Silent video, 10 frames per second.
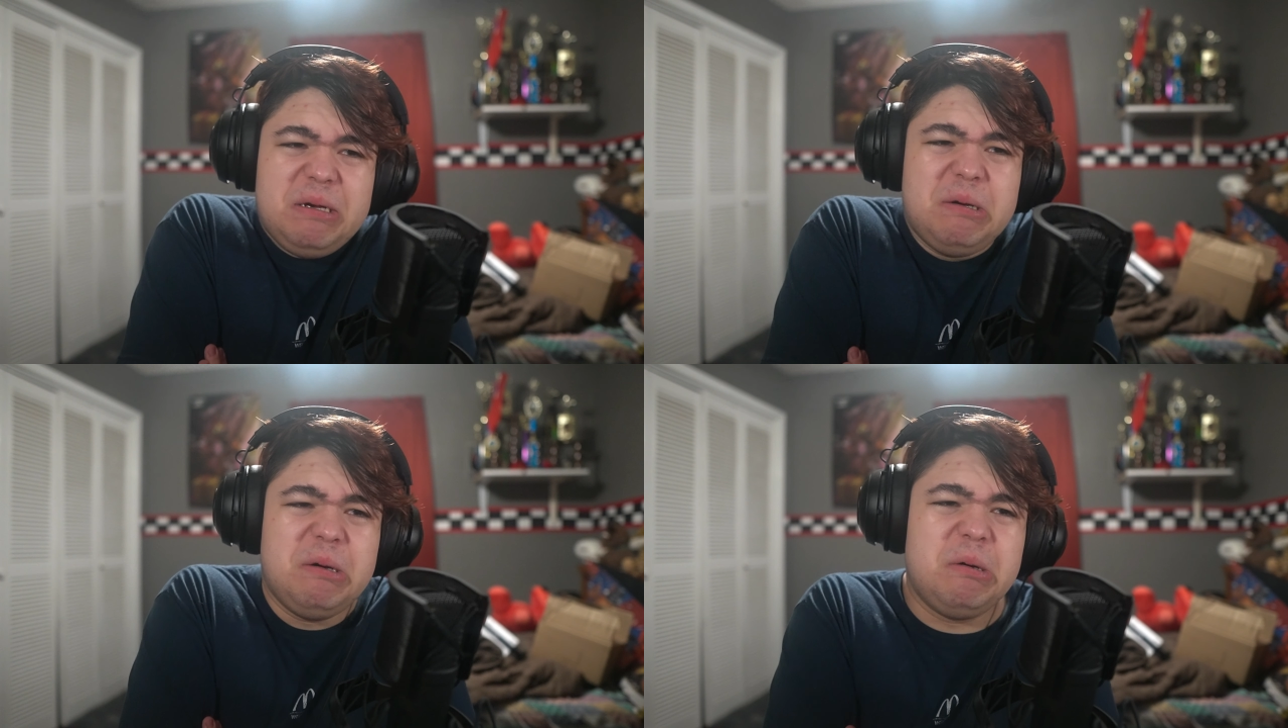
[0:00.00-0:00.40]

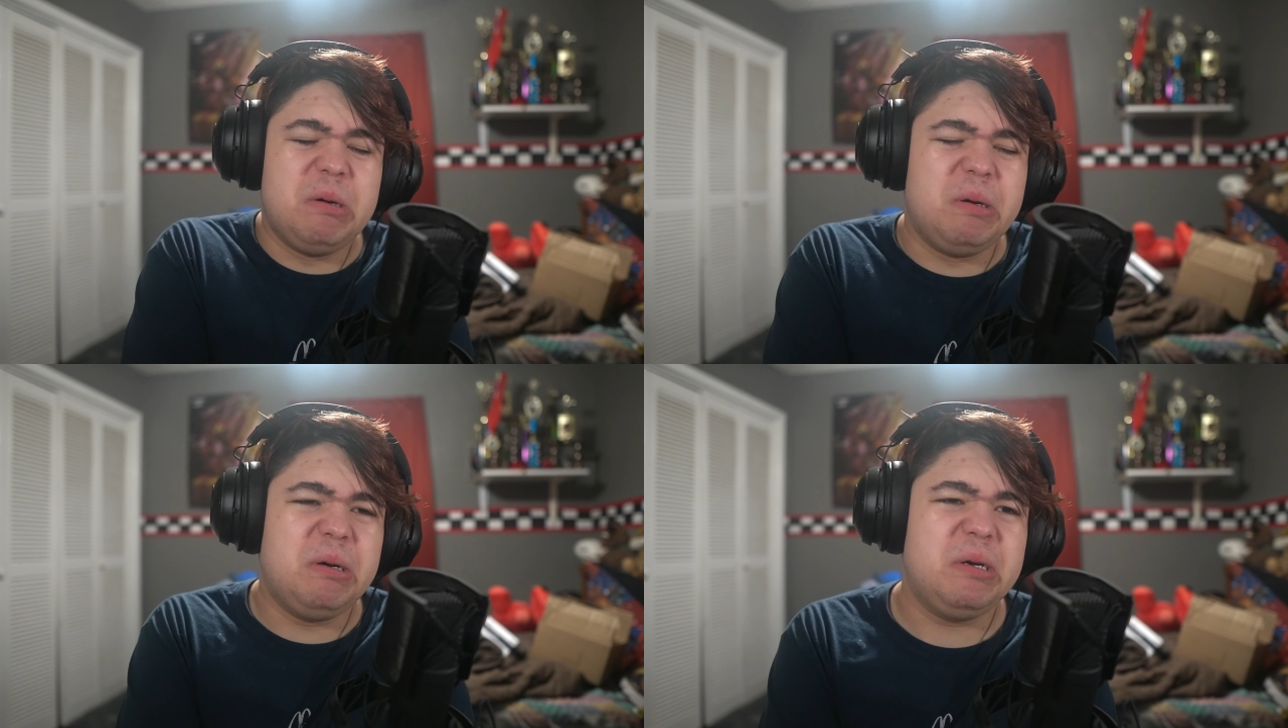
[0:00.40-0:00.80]

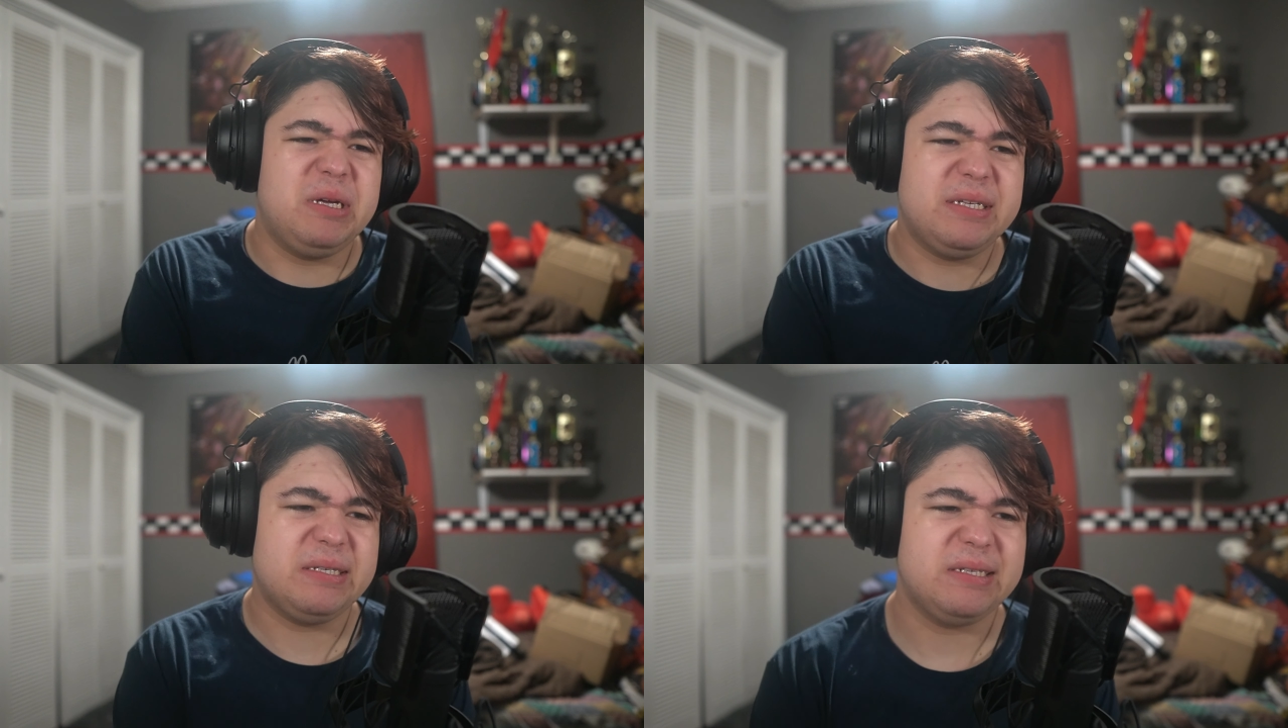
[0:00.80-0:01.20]
Whew.
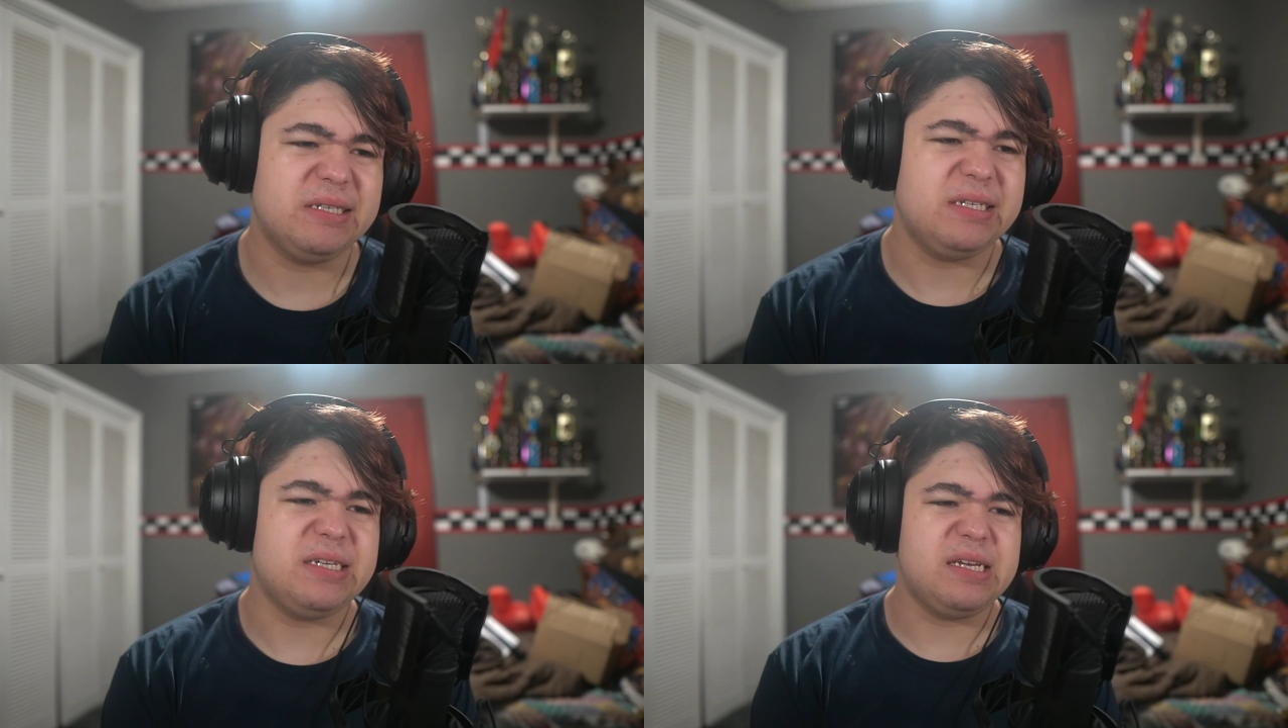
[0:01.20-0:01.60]

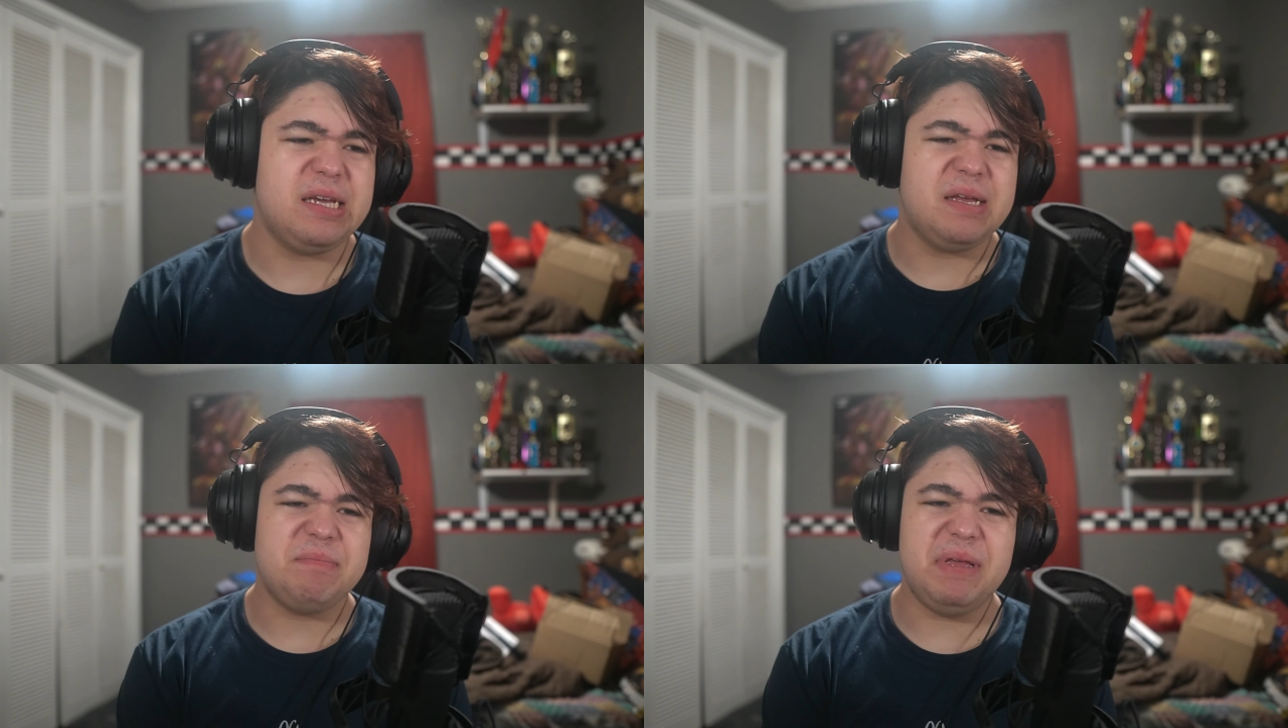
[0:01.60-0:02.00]

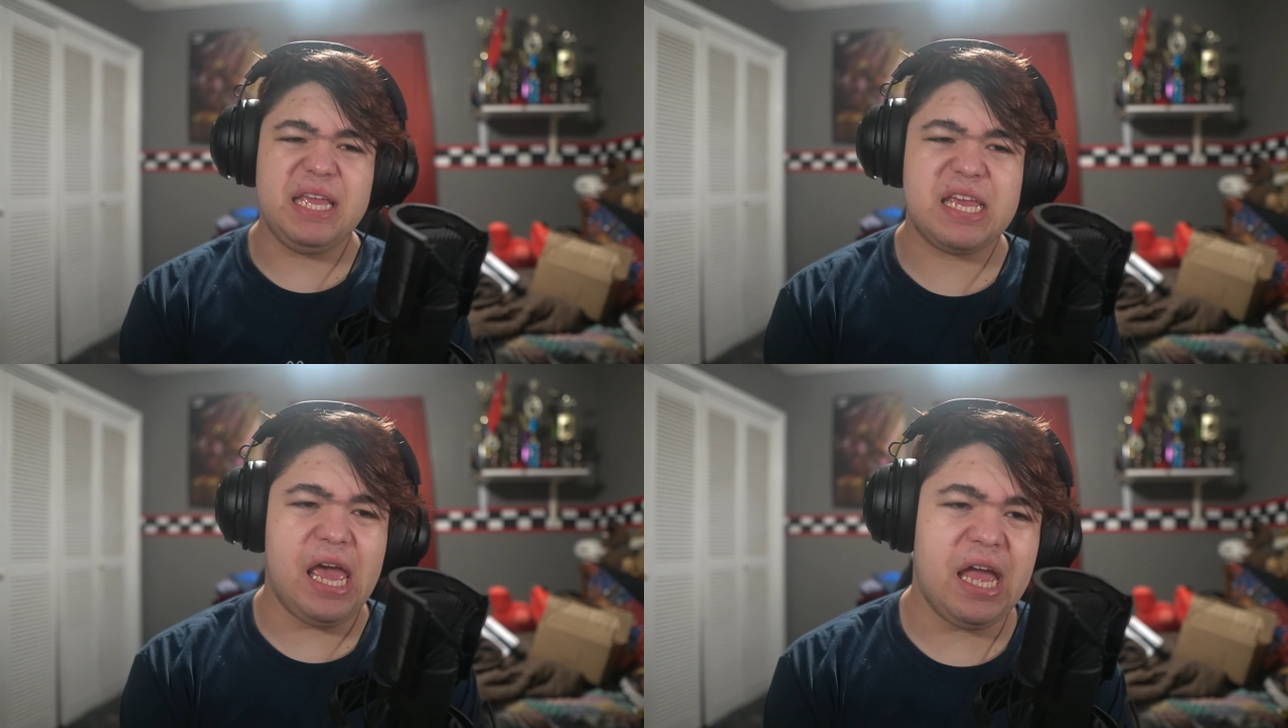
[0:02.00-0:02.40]

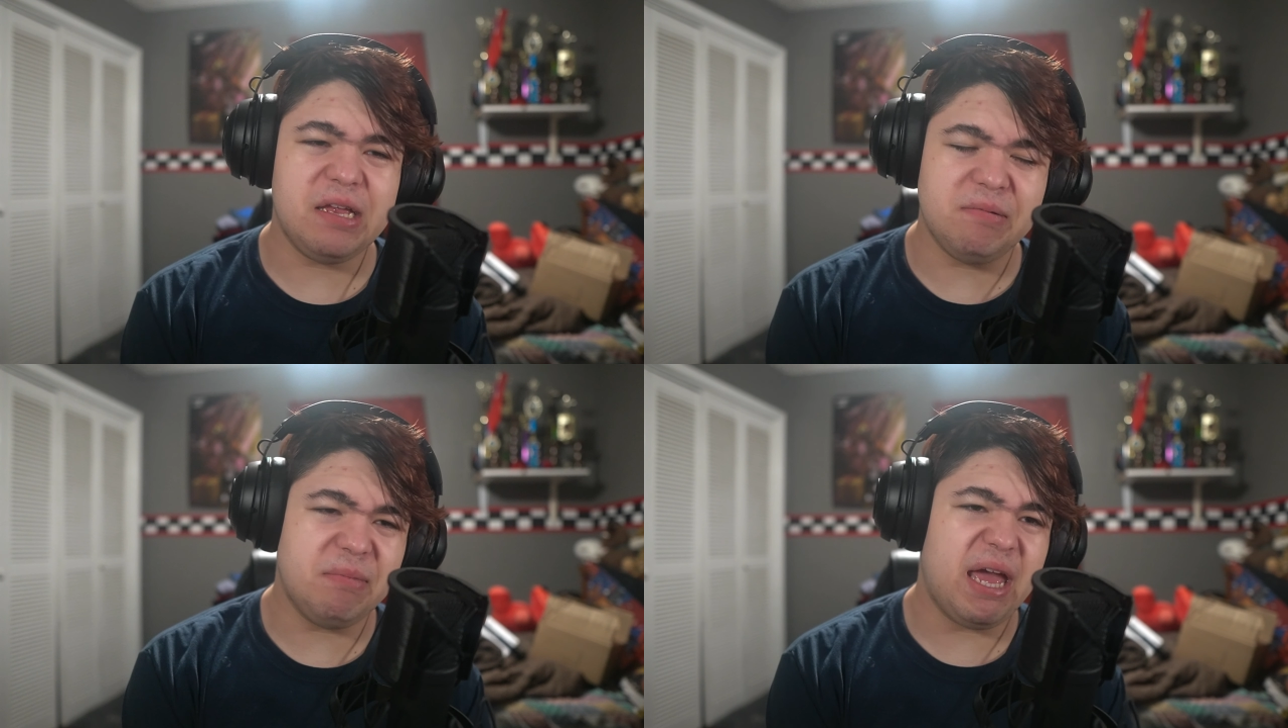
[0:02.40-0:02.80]

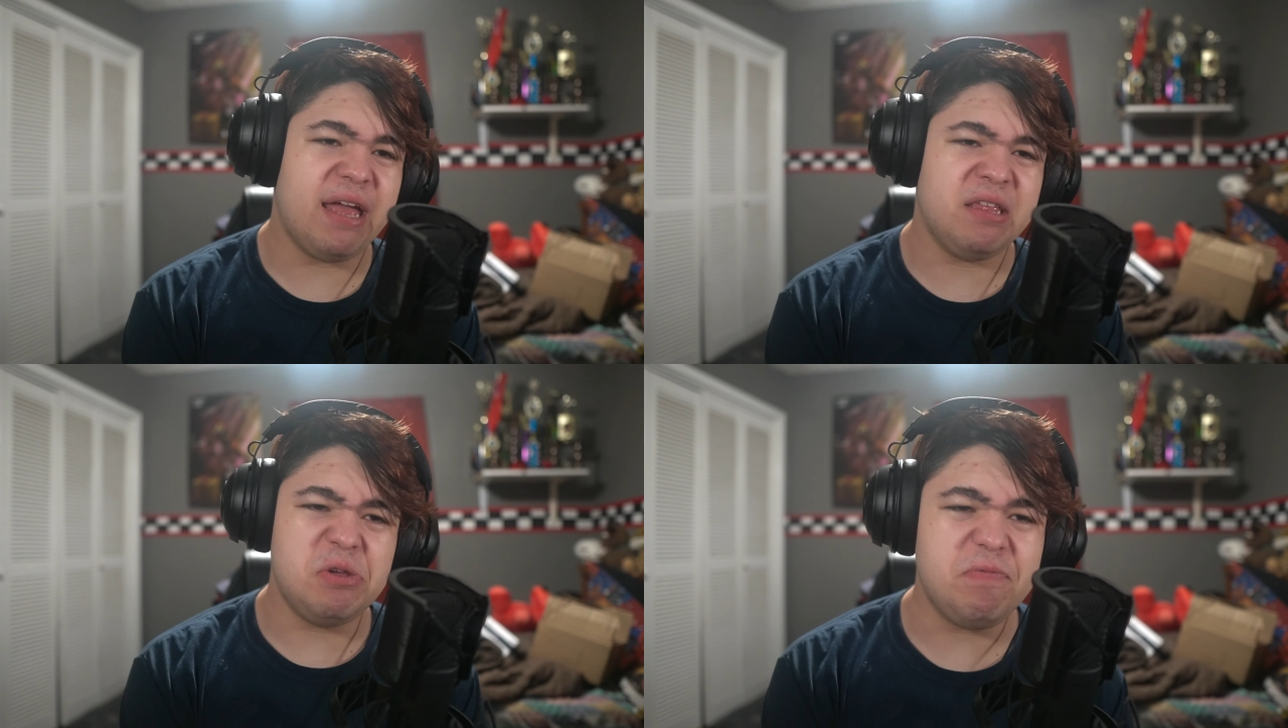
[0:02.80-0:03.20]
MeatCanyon,
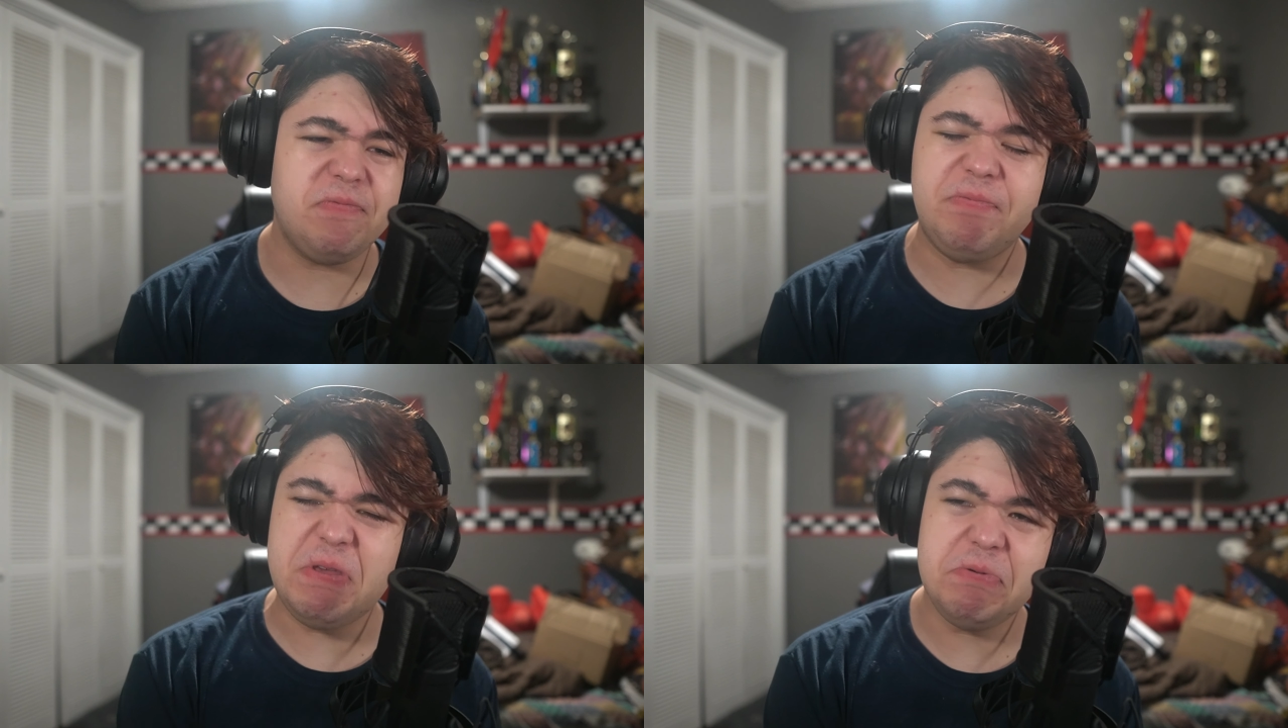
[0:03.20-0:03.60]
man,
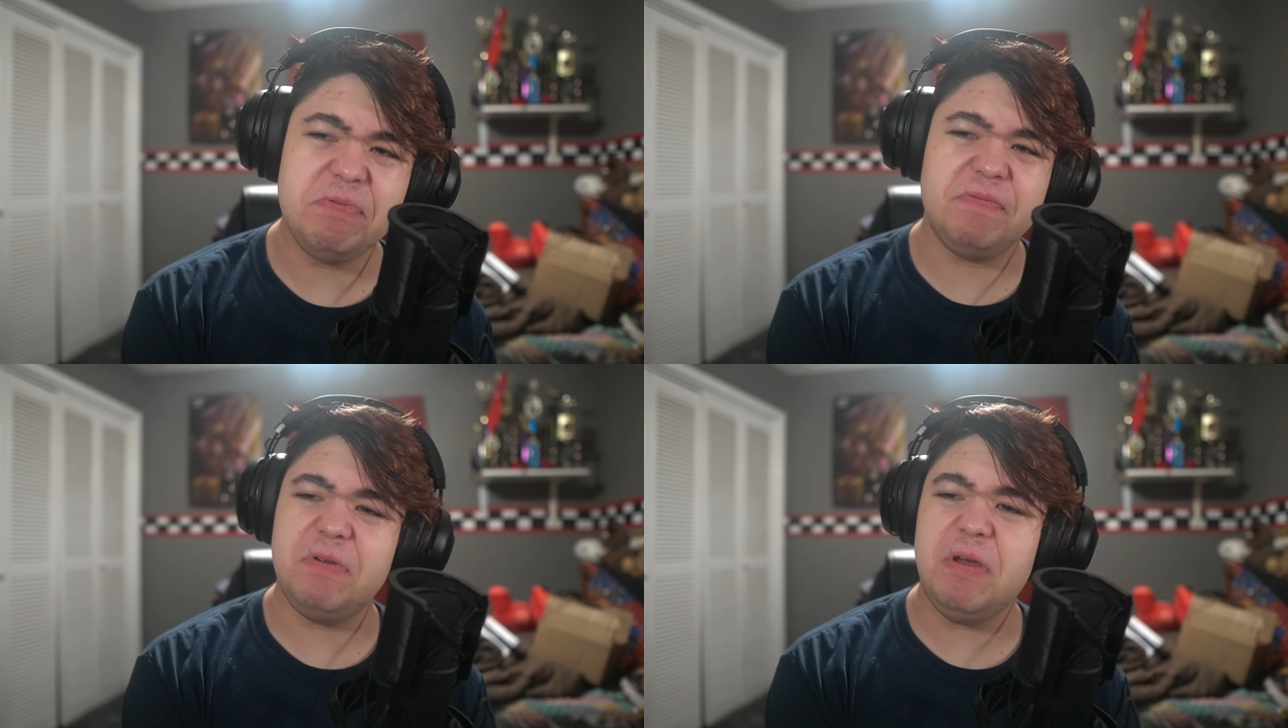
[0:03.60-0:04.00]
you've you've